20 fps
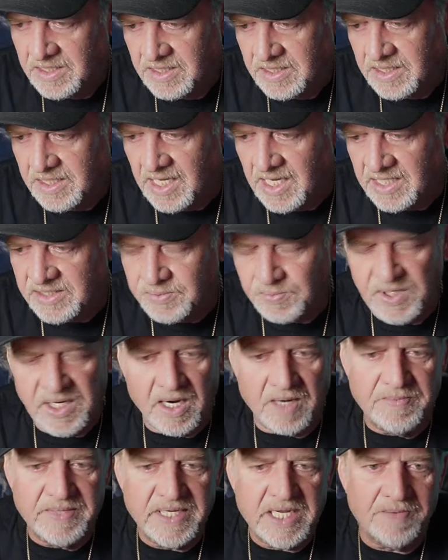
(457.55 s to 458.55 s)
Yes, we are
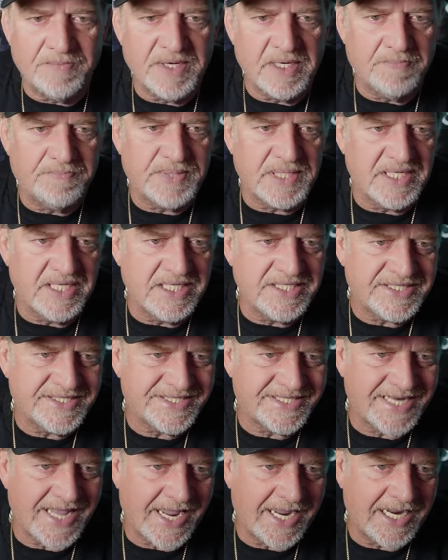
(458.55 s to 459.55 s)
becoming a police state,